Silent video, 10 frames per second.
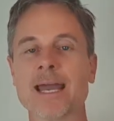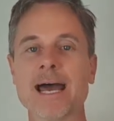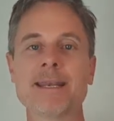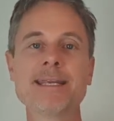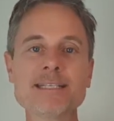
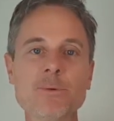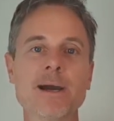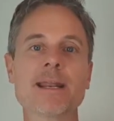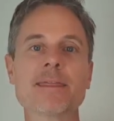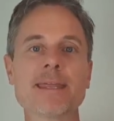And an easy
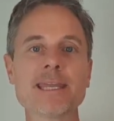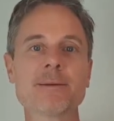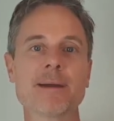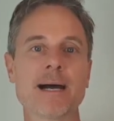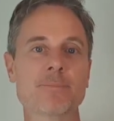way to think
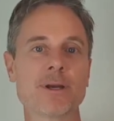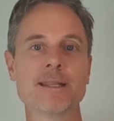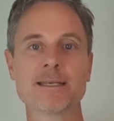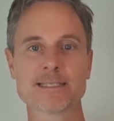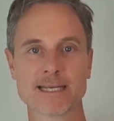about
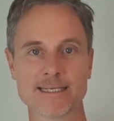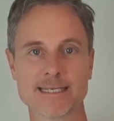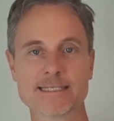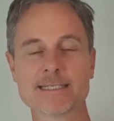breathing techniques